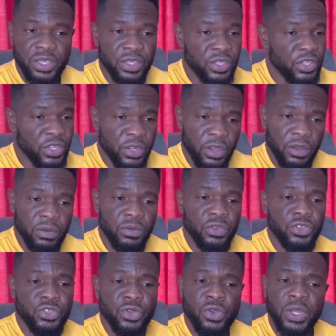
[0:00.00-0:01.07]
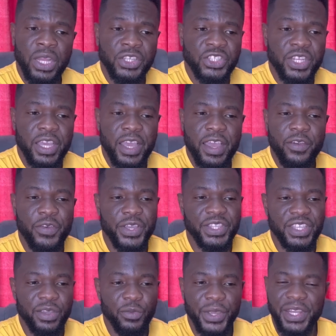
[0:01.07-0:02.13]
you know, you're gonna share
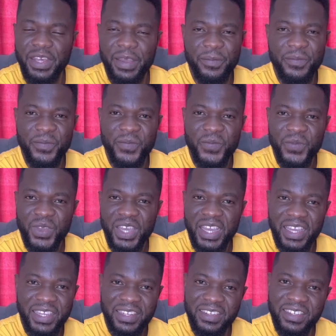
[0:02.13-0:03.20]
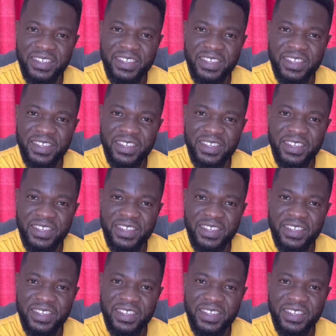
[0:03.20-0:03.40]
everything with them. And